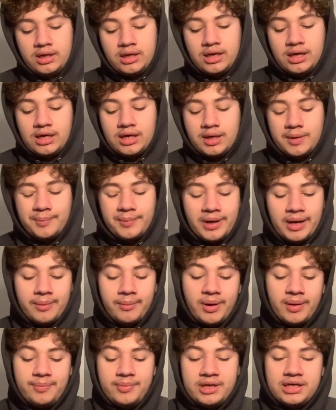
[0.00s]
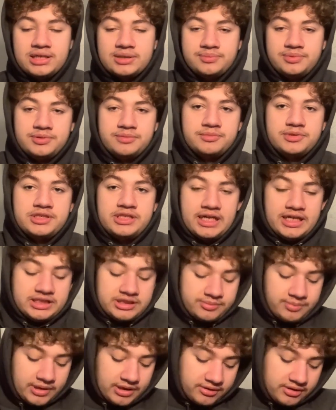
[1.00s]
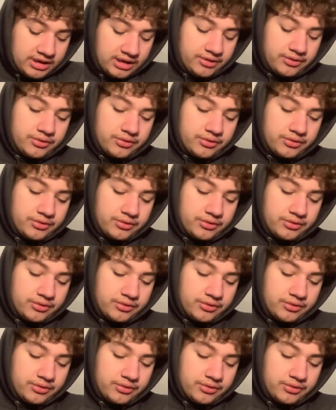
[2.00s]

I might pick up some 6 pound down